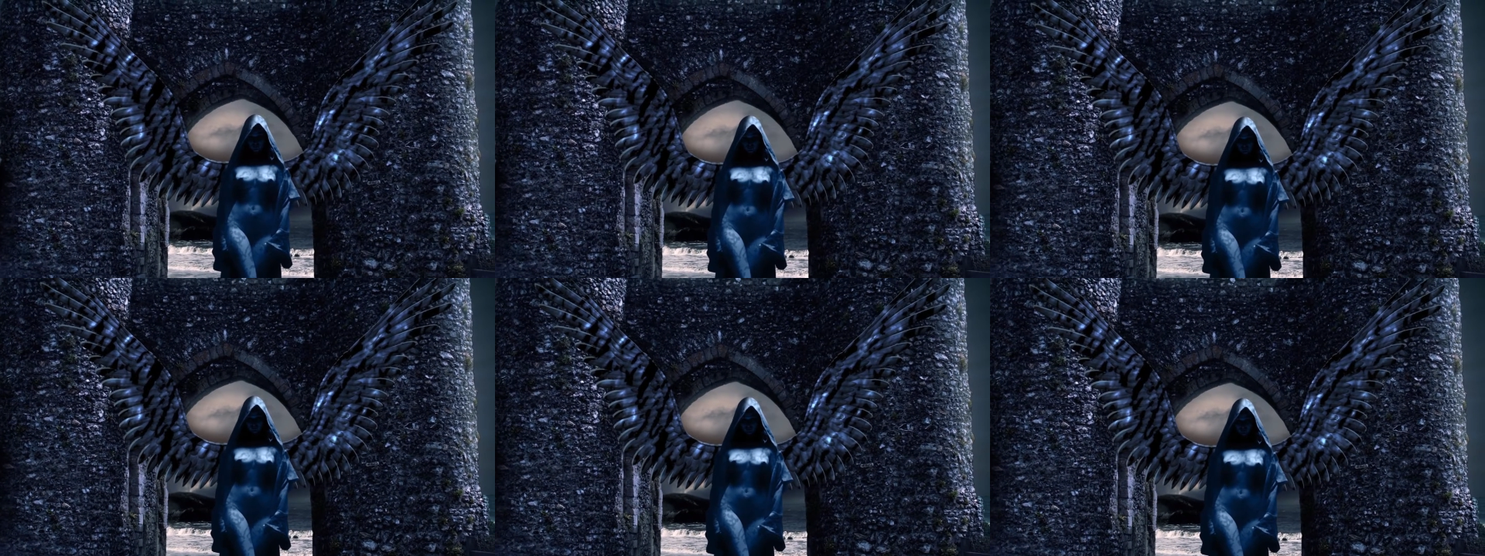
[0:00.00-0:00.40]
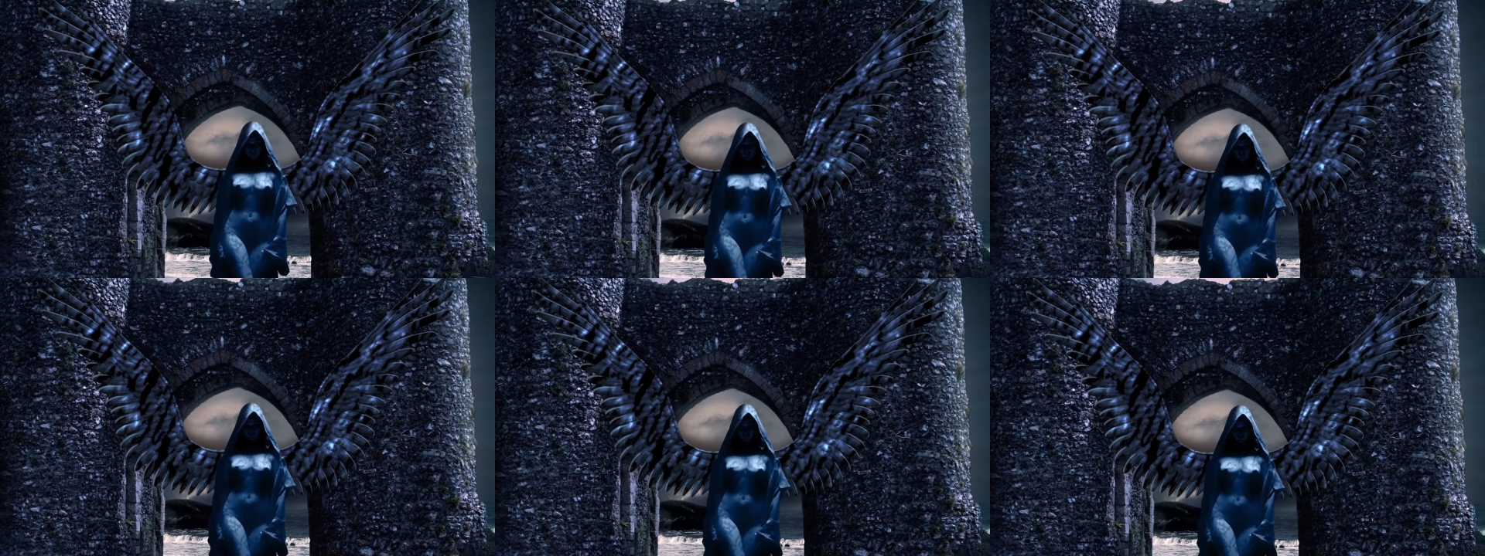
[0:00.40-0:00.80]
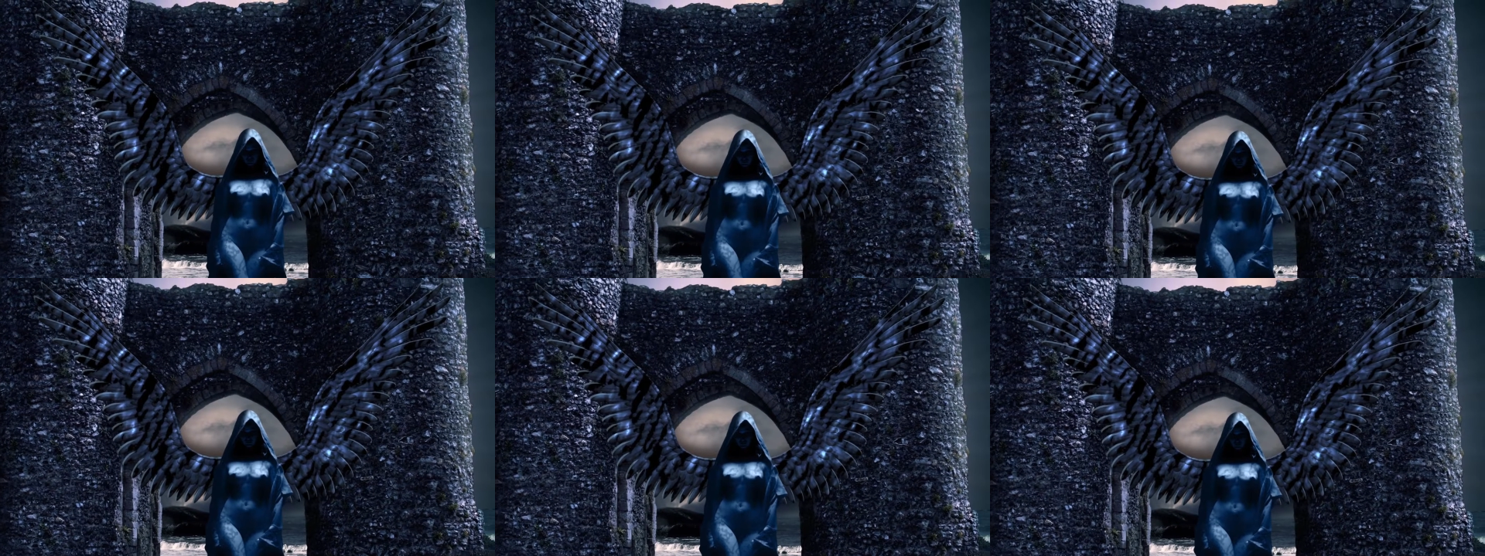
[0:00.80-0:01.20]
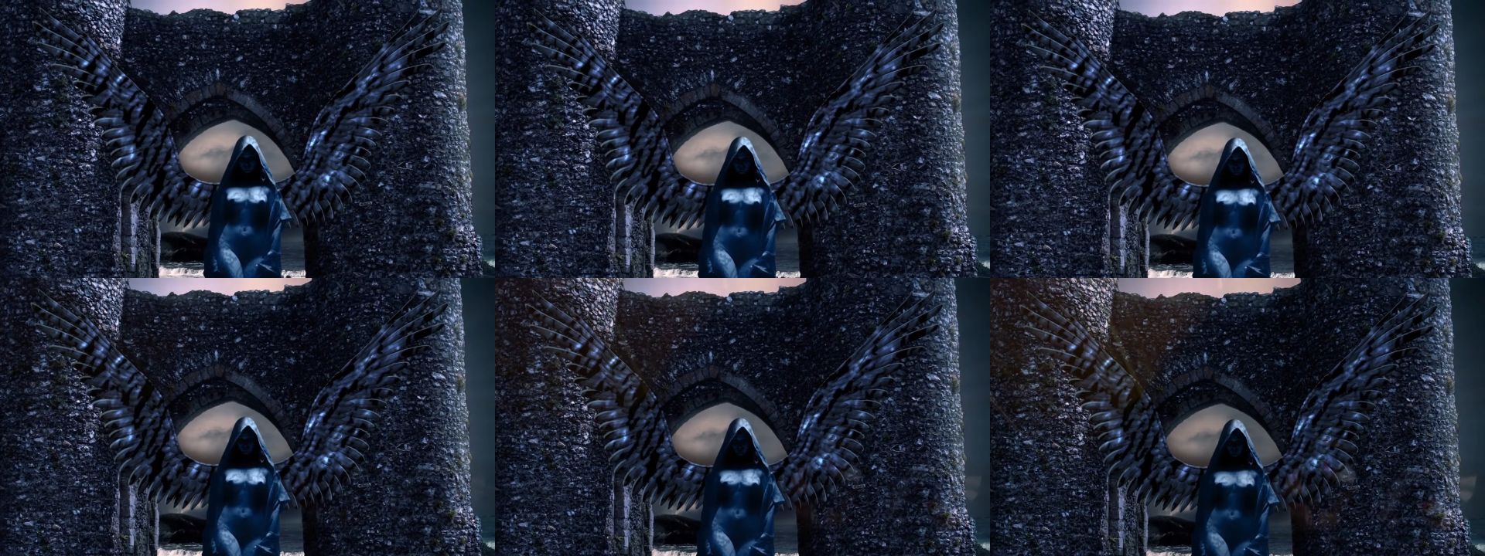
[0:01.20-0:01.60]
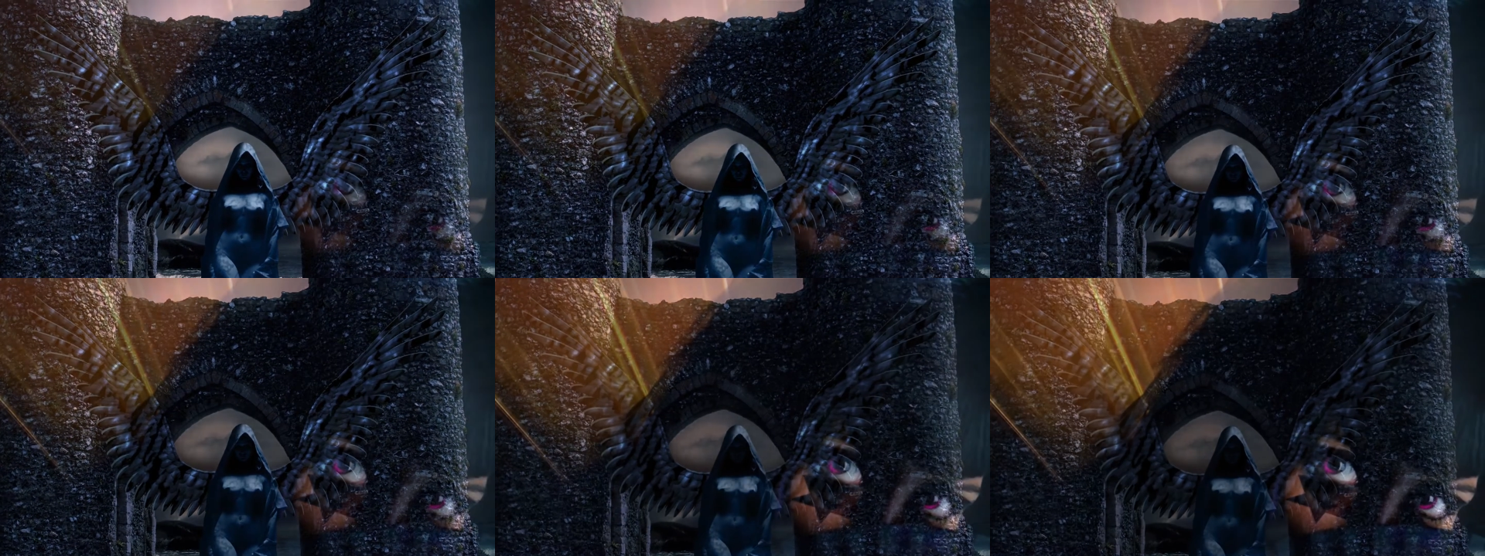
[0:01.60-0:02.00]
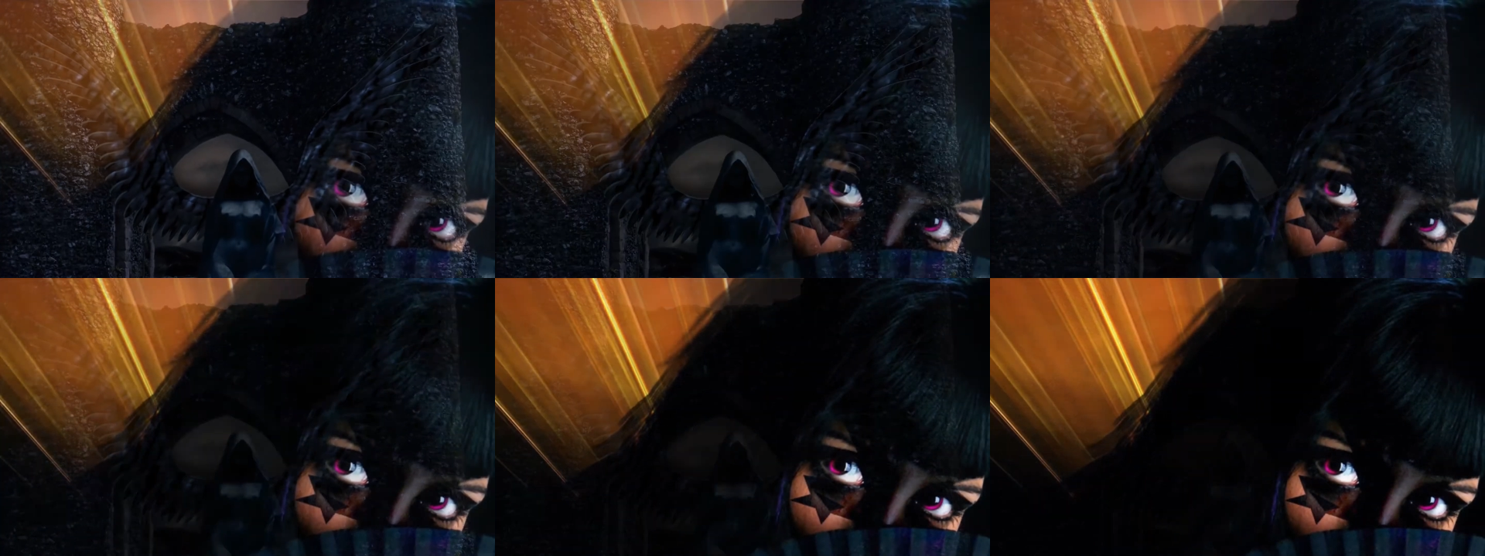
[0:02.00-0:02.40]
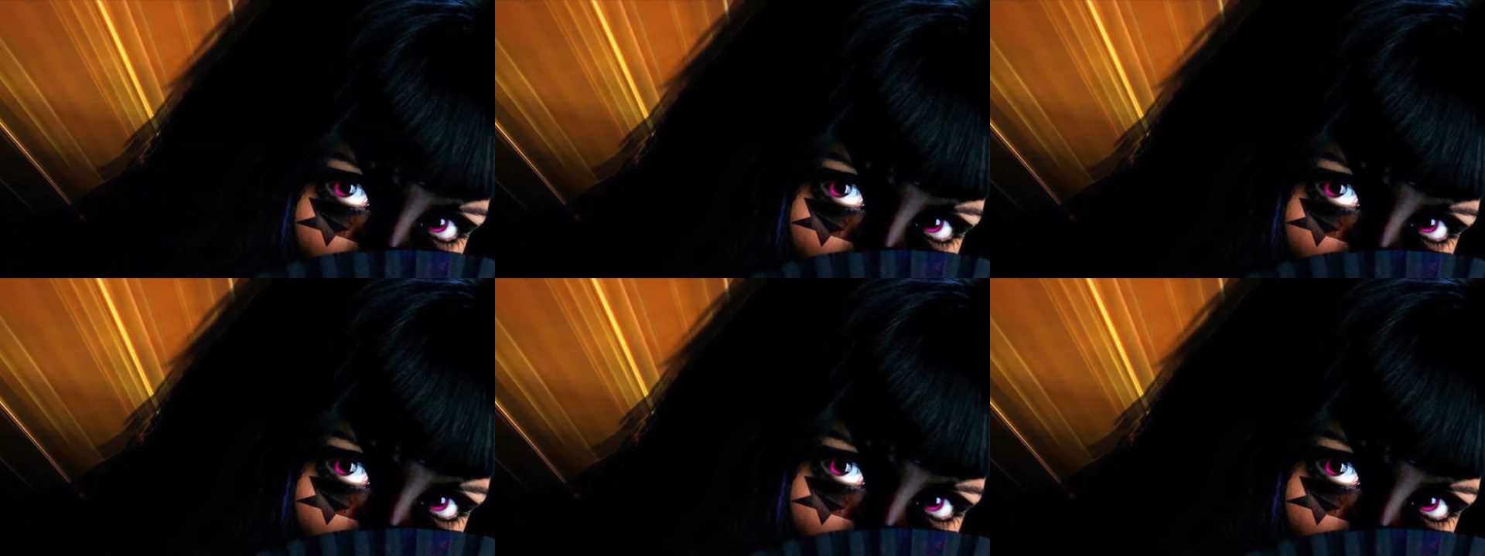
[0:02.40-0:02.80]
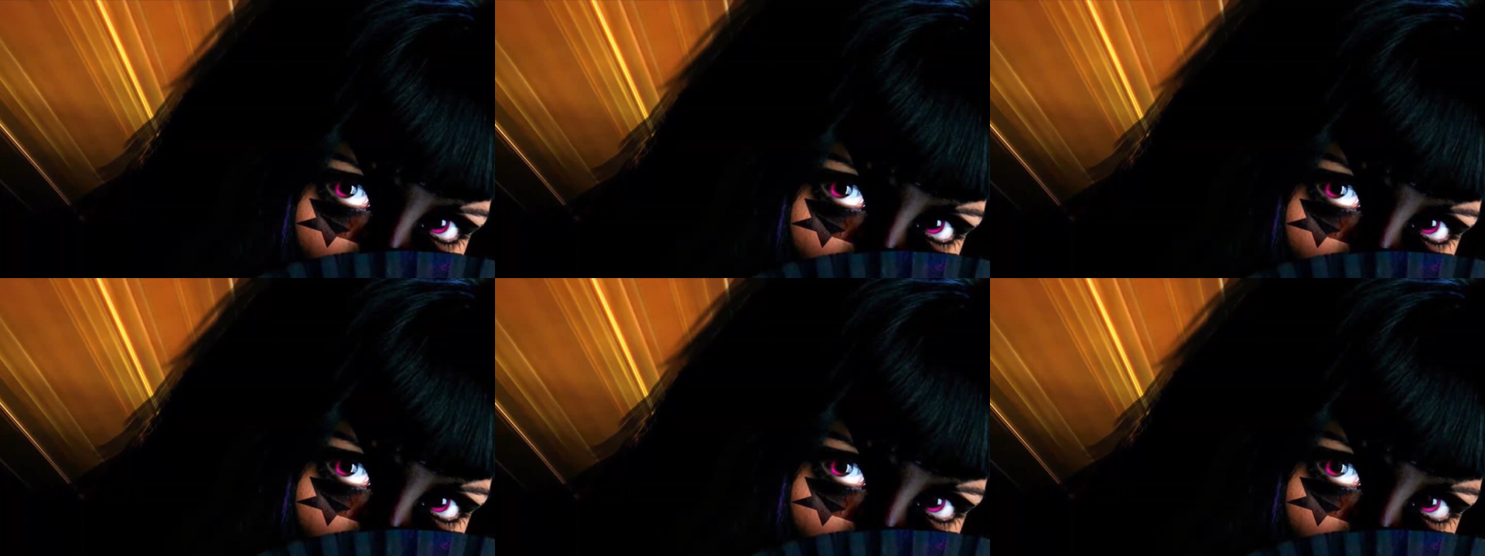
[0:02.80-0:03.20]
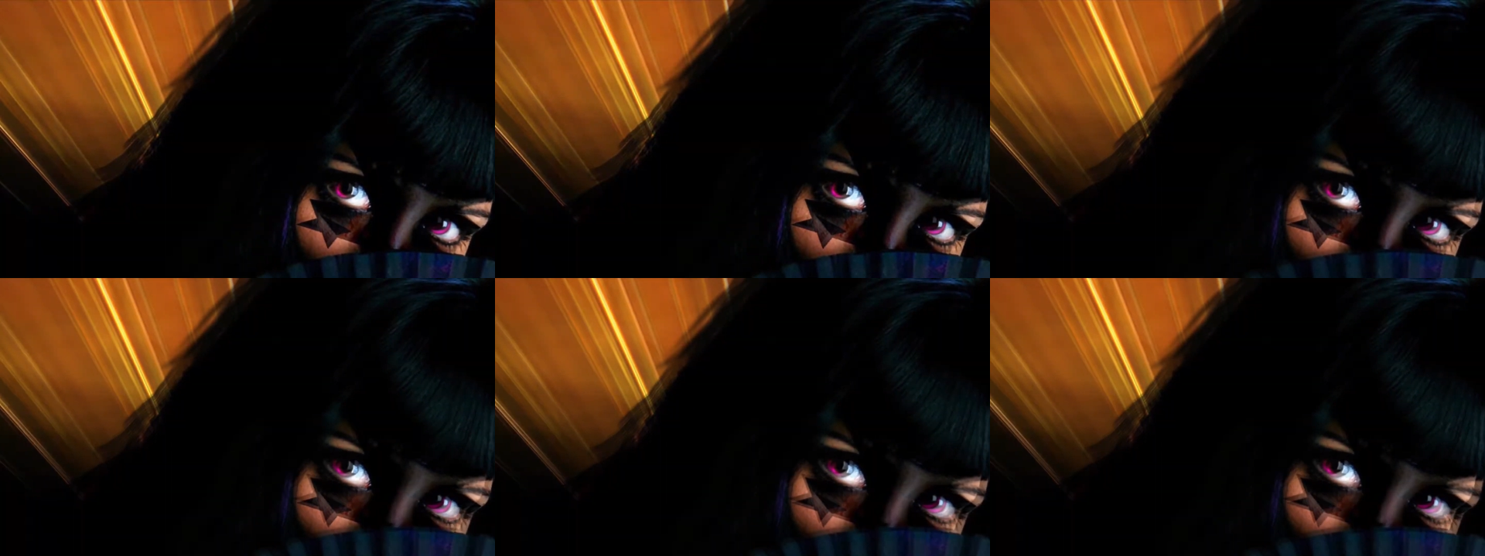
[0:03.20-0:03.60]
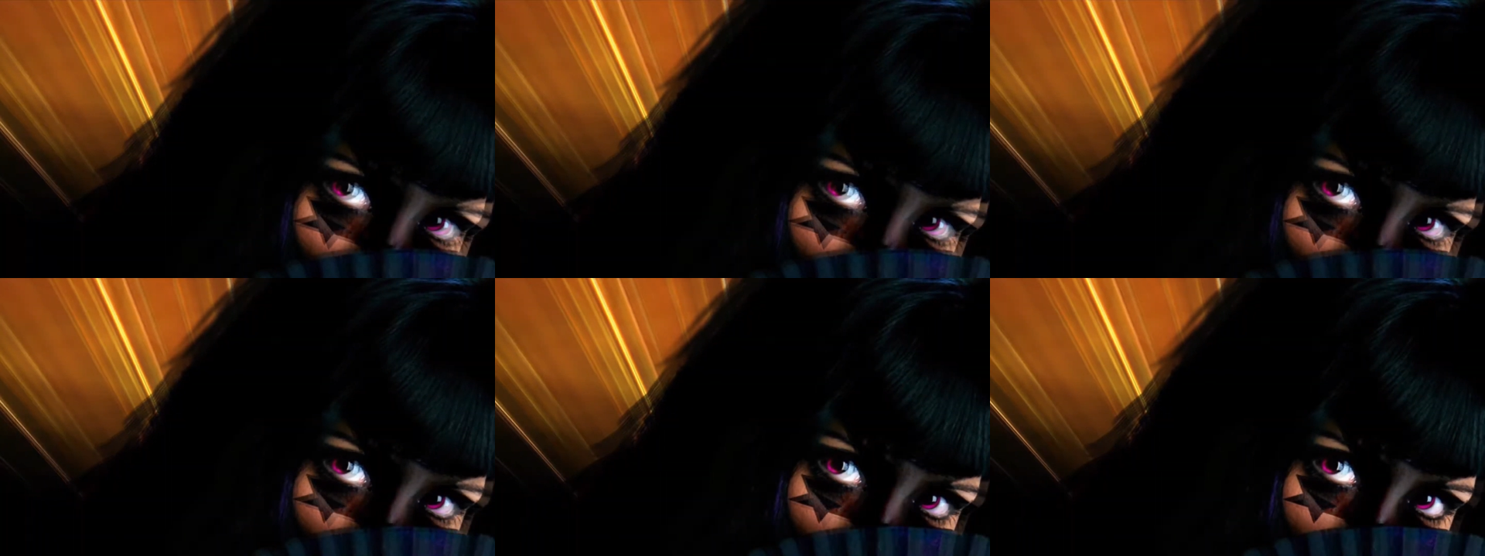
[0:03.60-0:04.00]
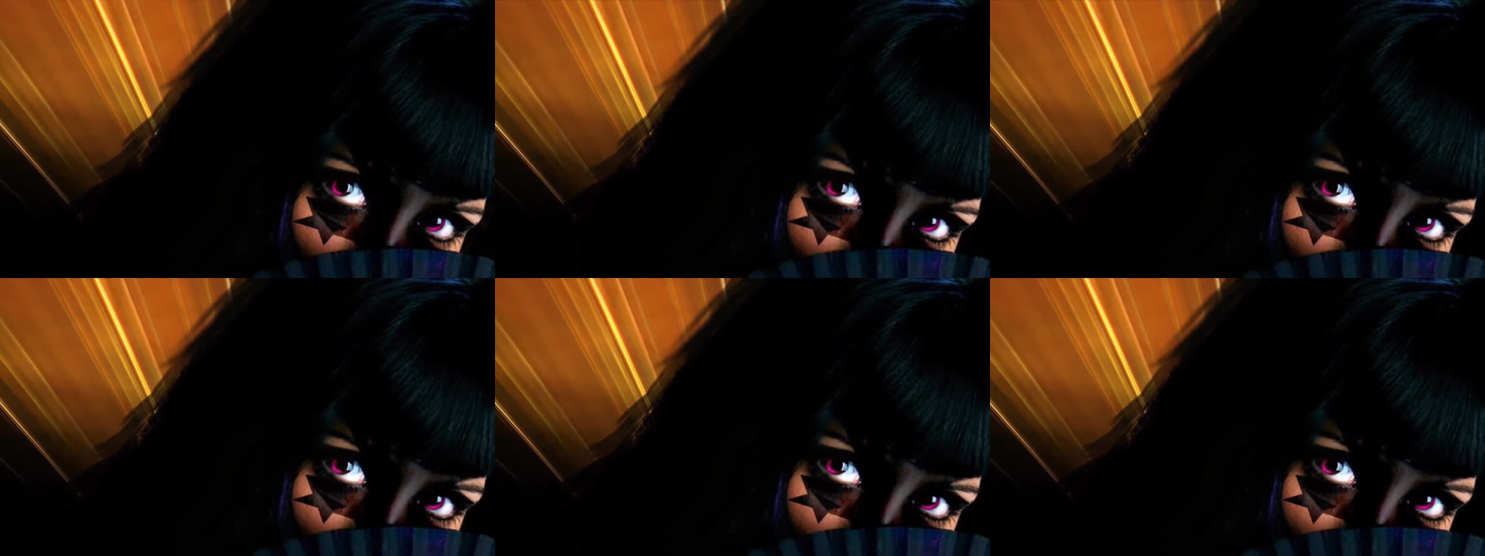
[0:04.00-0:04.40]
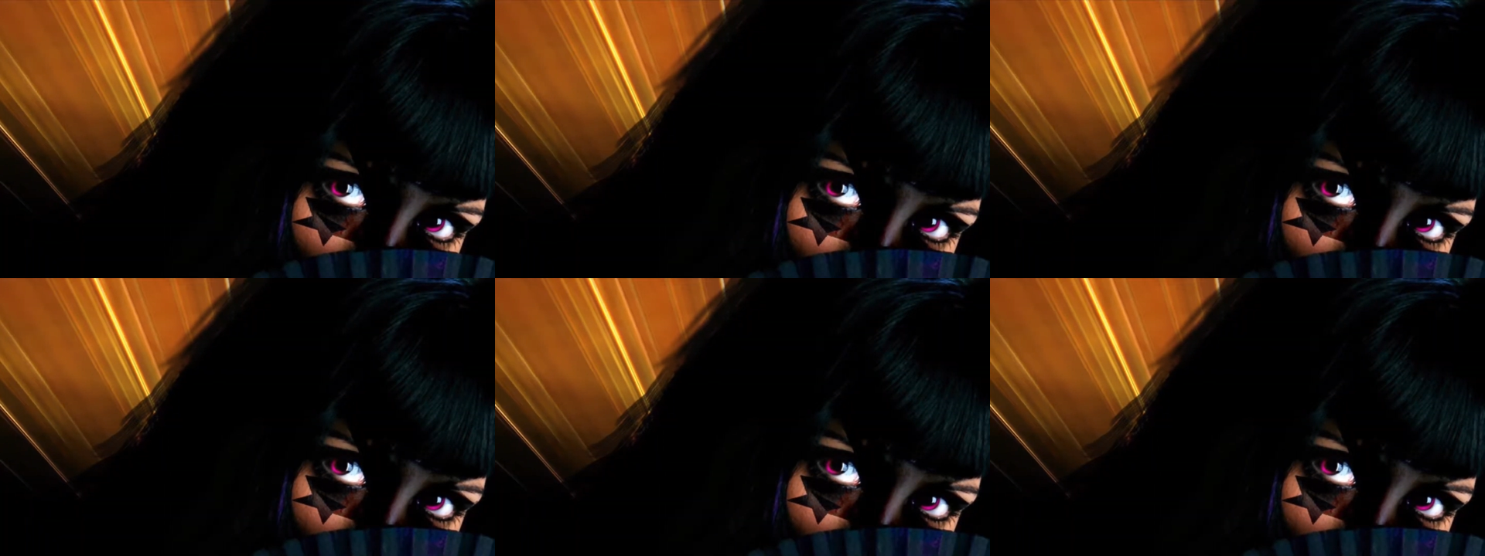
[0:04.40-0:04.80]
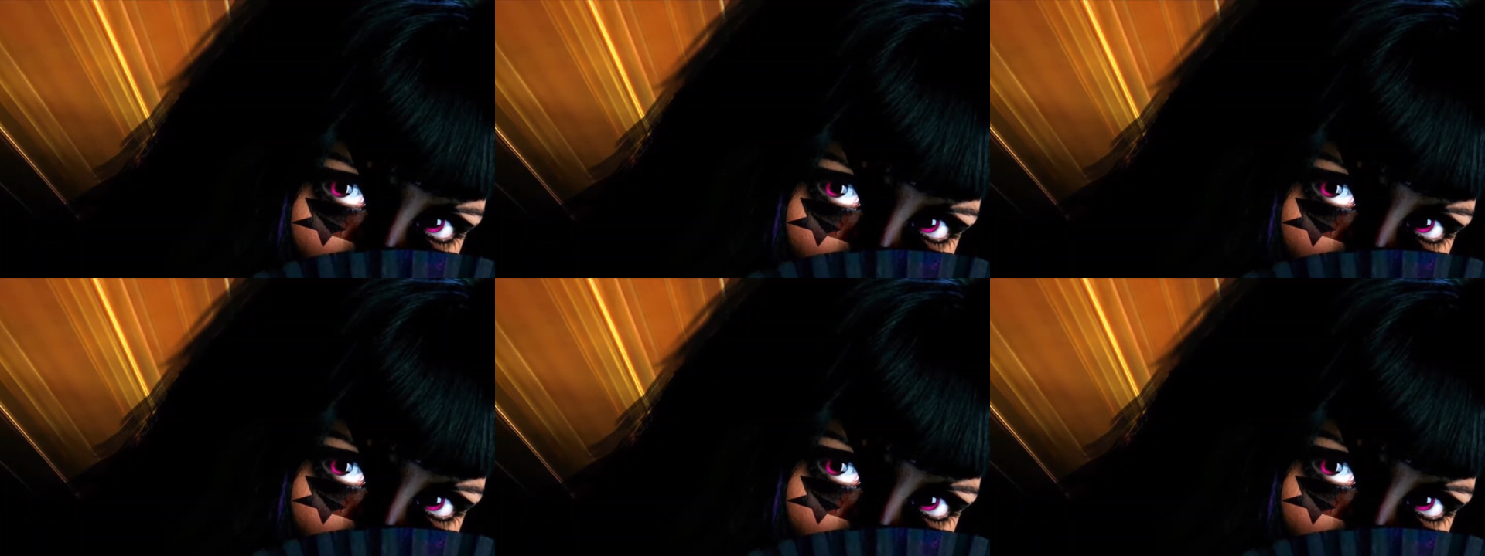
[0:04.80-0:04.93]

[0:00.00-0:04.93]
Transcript: No face is visible, so there are no lips to read.